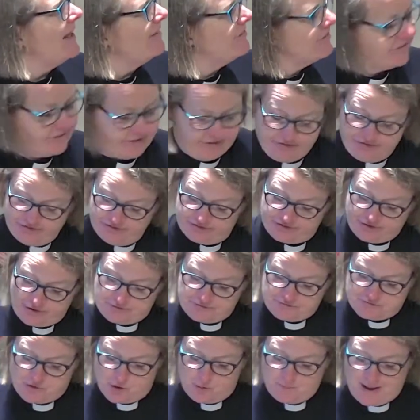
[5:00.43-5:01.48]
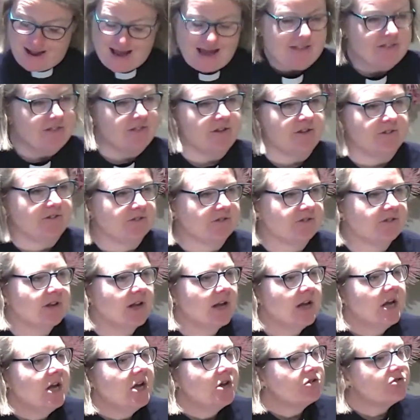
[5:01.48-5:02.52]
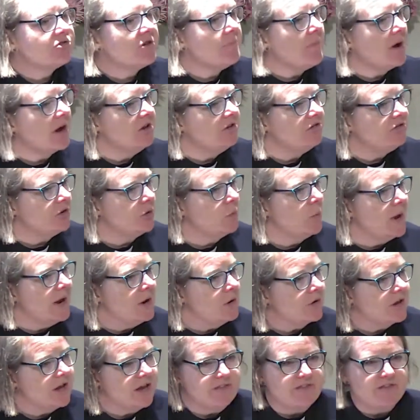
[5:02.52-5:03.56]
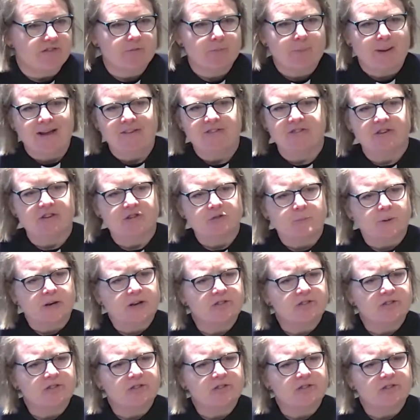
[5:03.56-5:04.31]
lessons from Athens. To remind you, we're looking at this passage